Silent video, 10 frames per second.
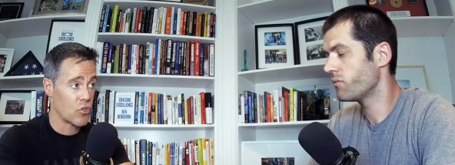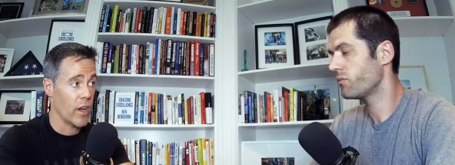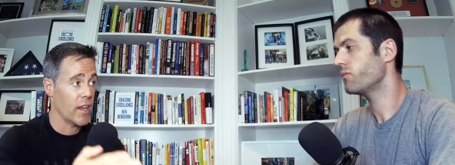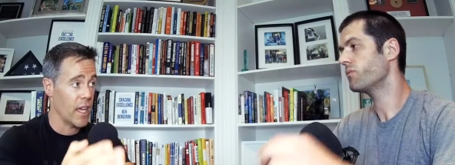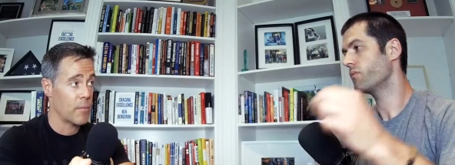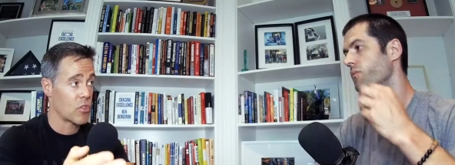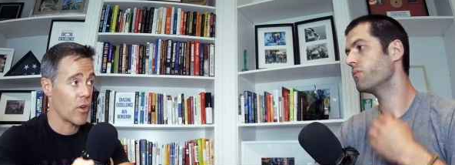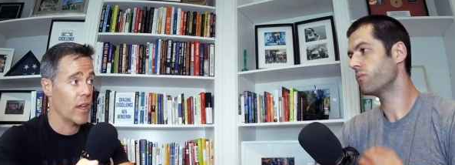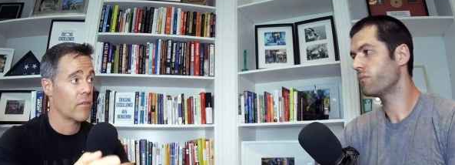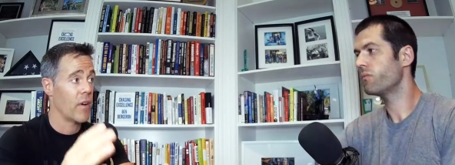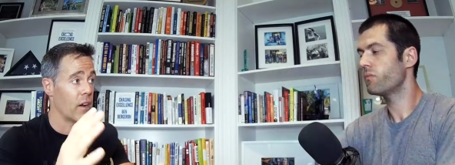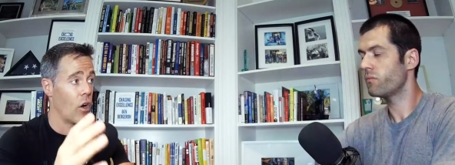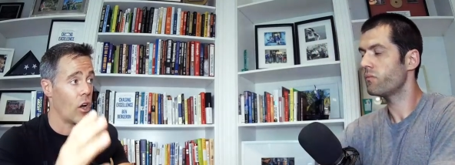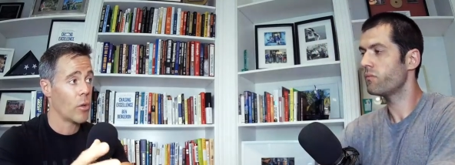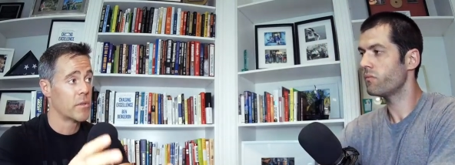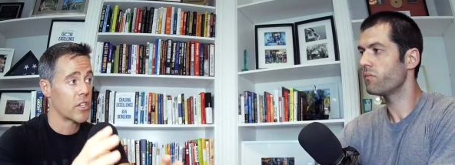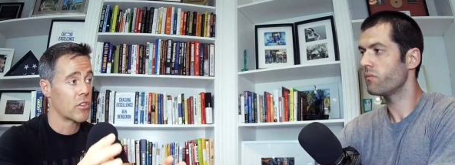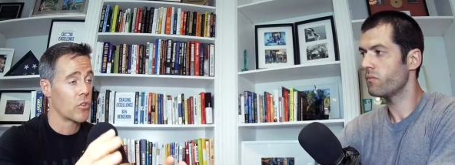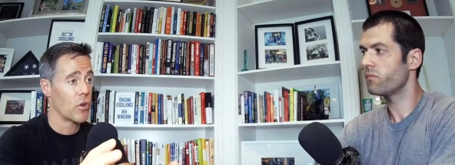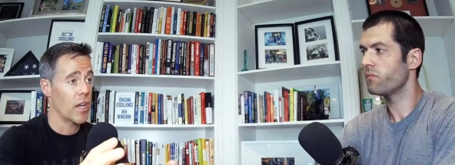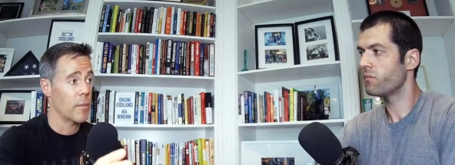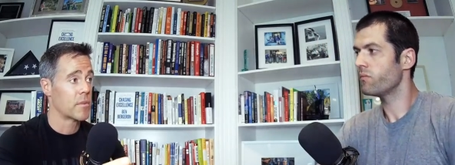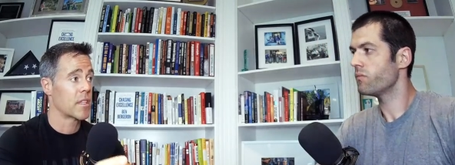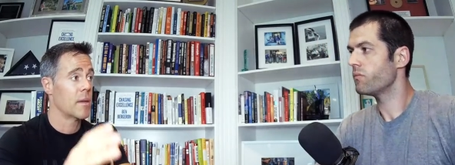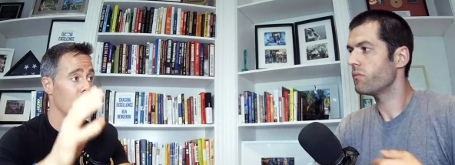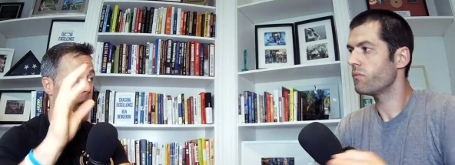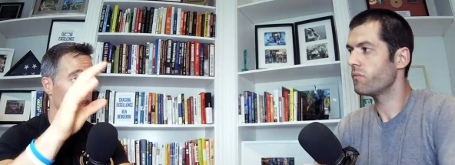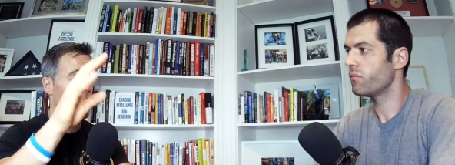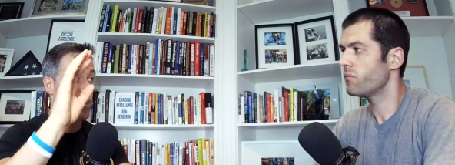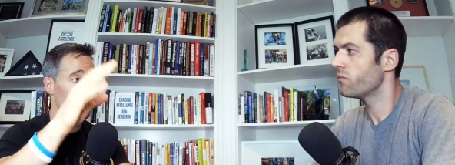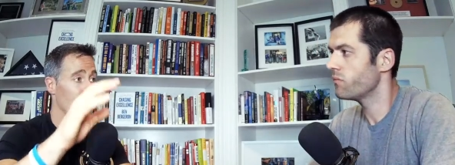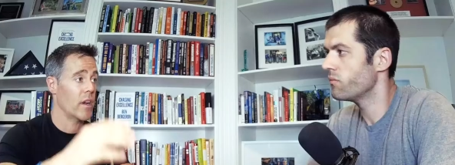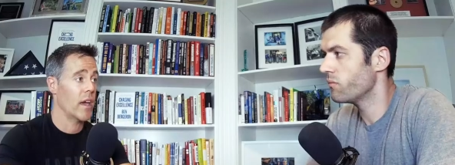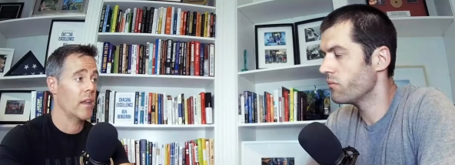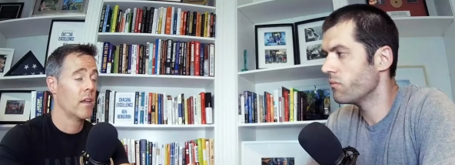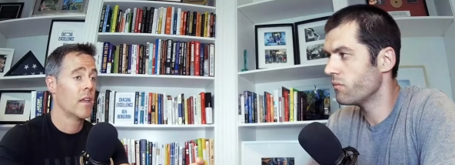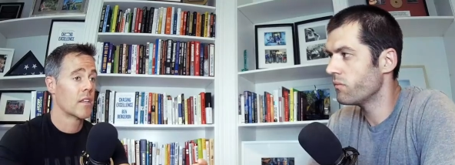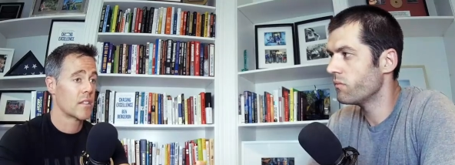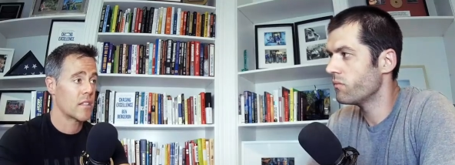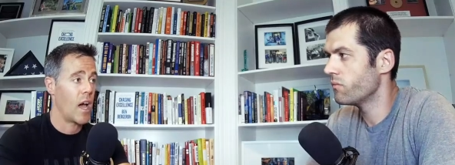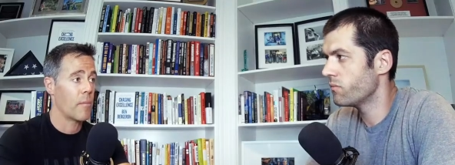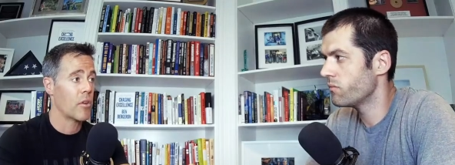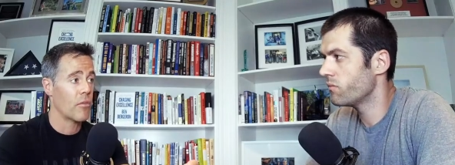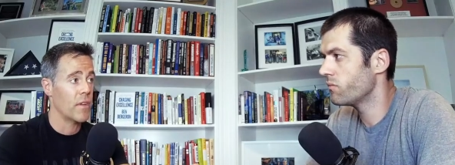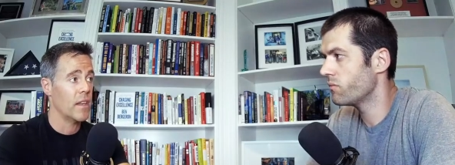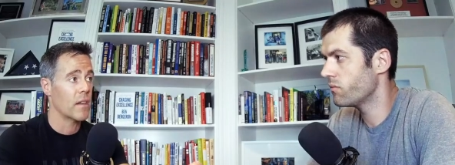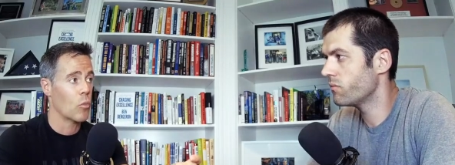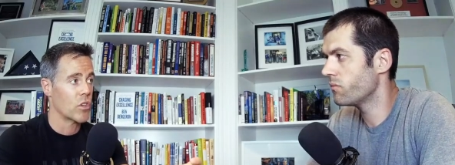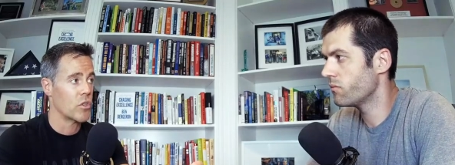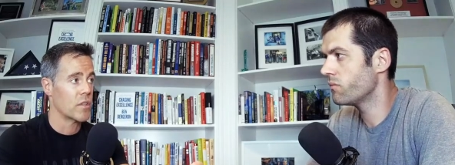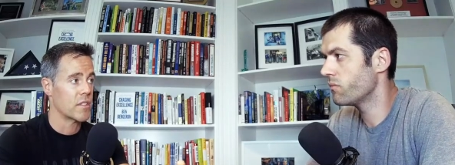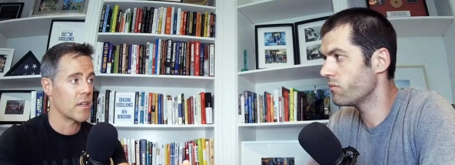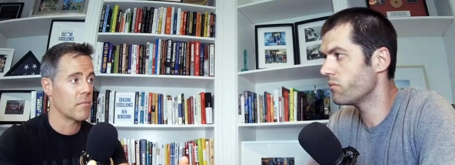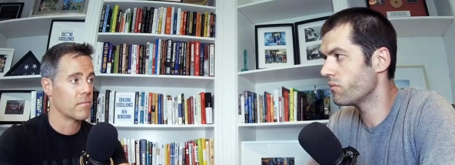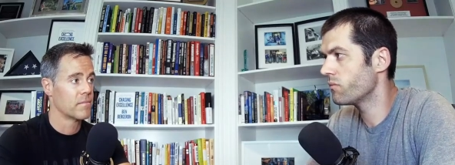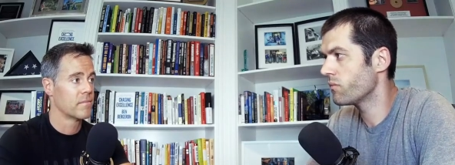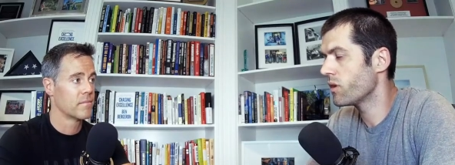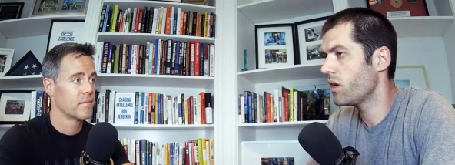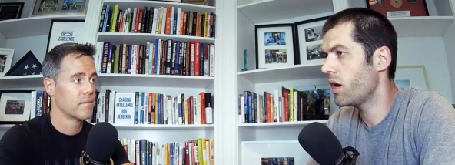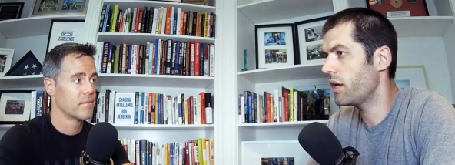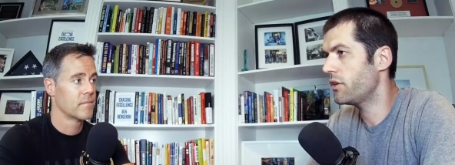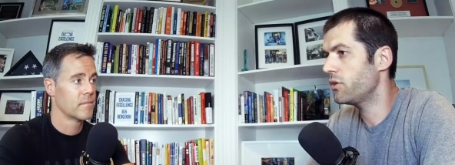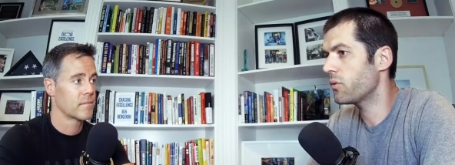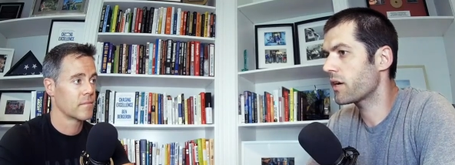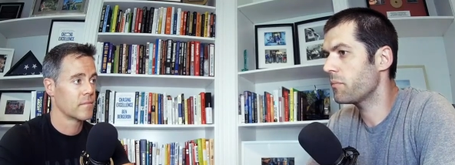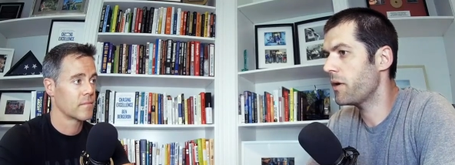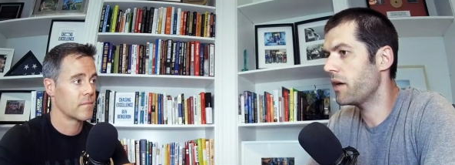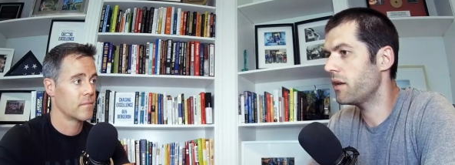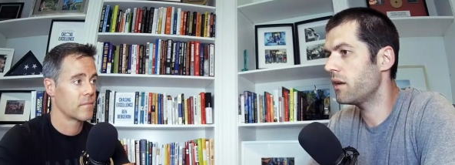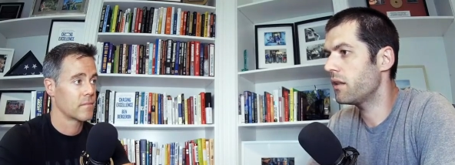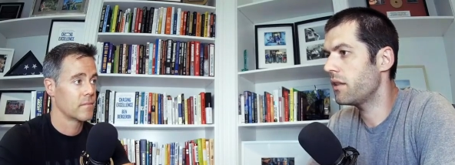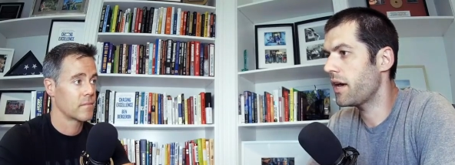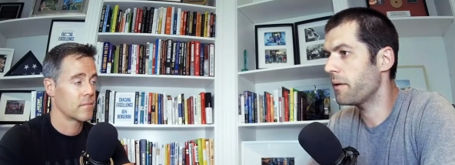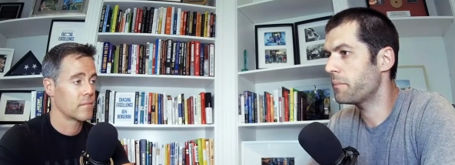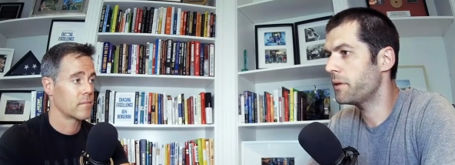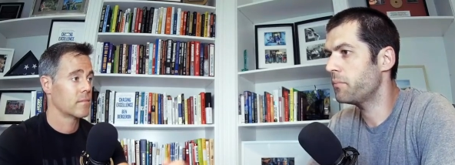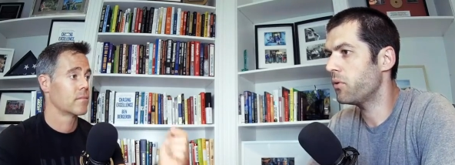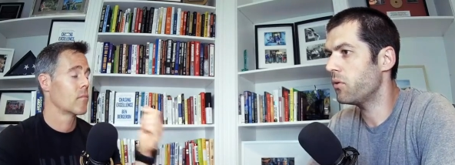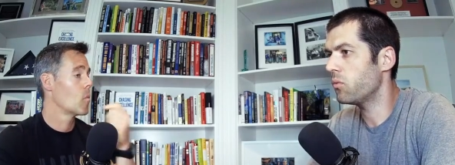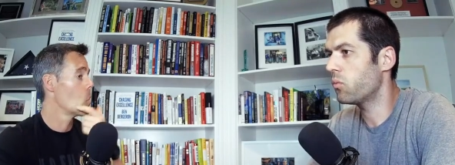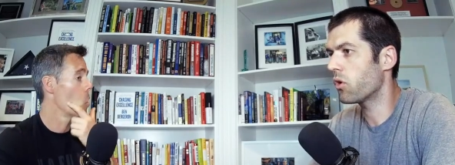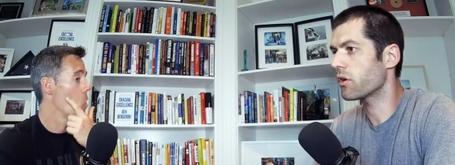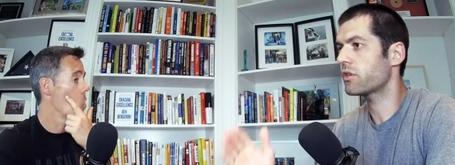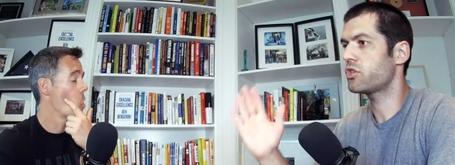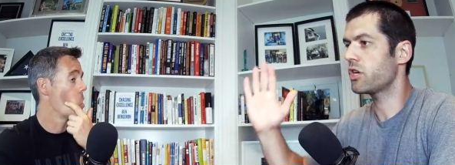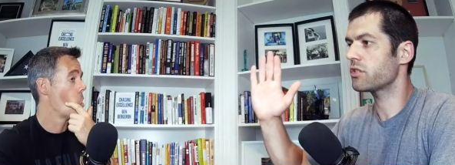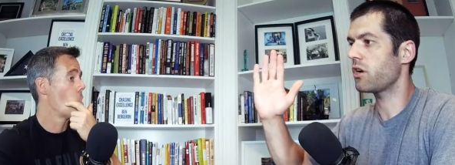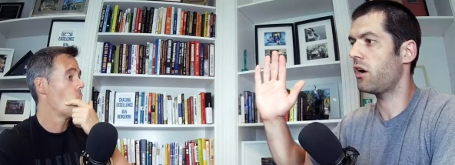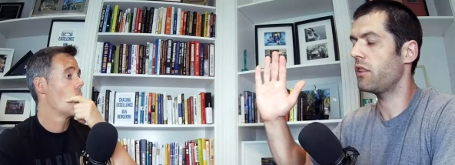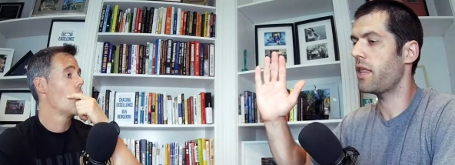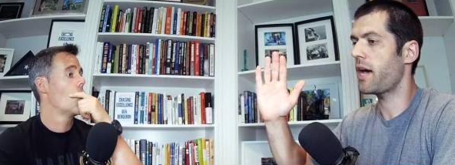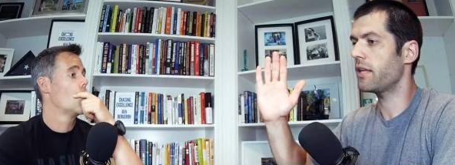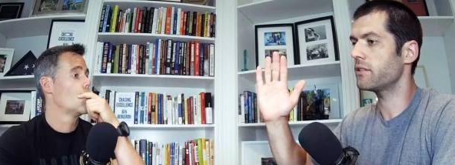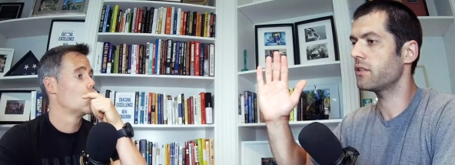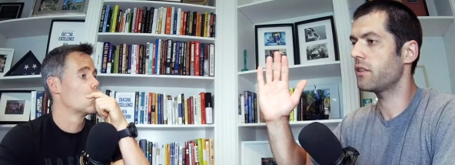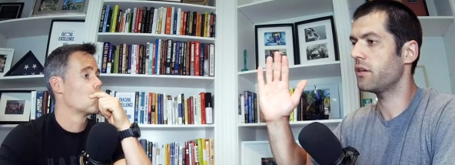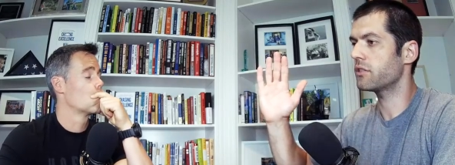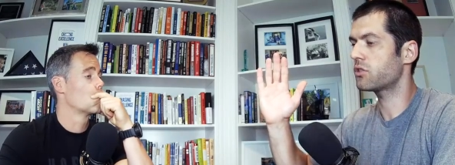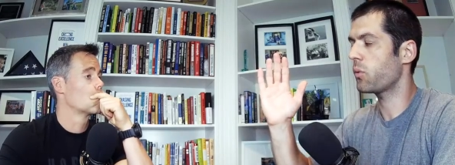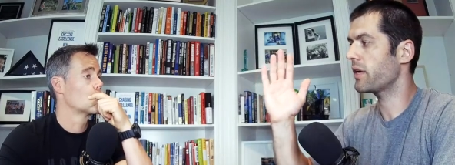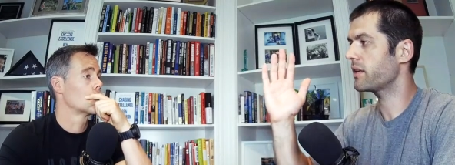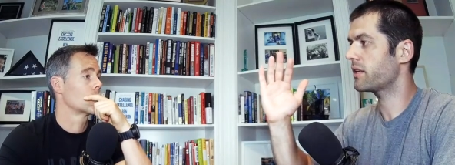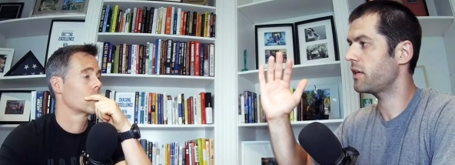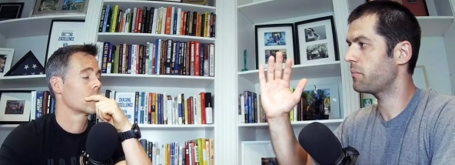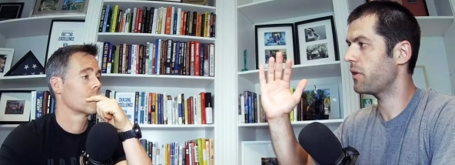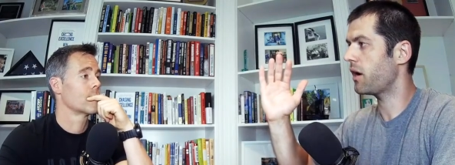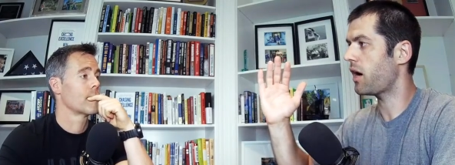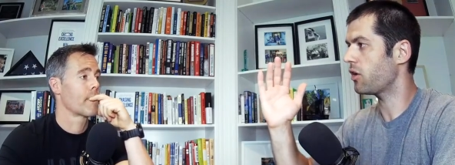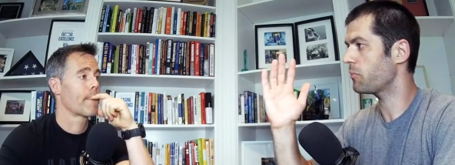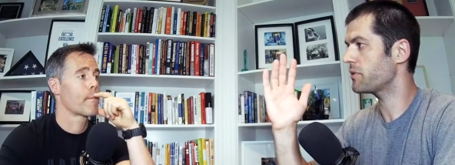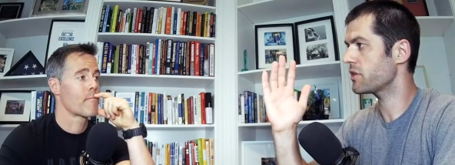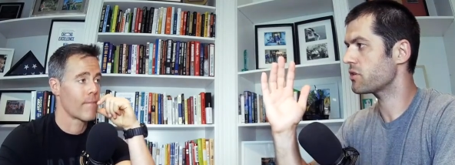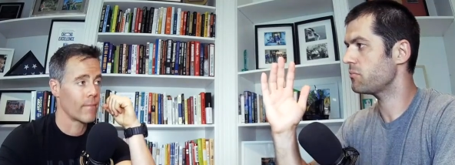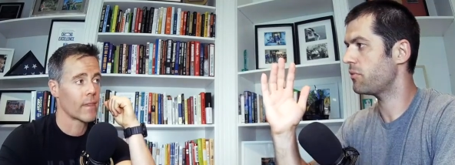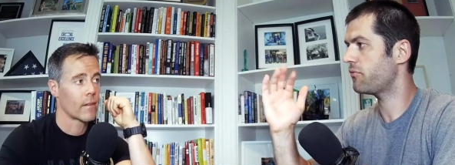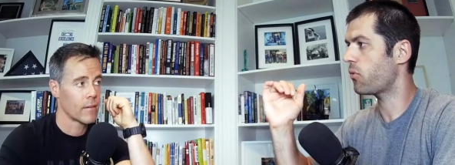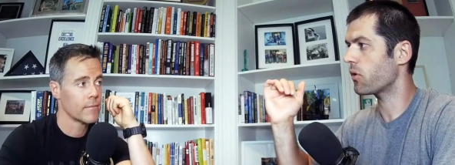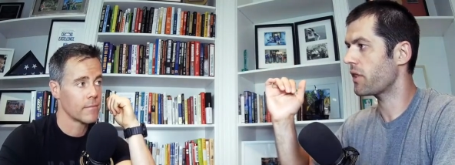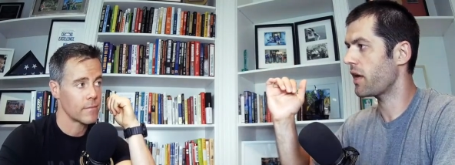Speaker 1: straight, hips straight. Find a hollow position through your hips. Keep your head looking straight ahead. Stop your feet once you can see them.
Speaker 2: And do you recommend that people work just on that the swing to keep the hollow position before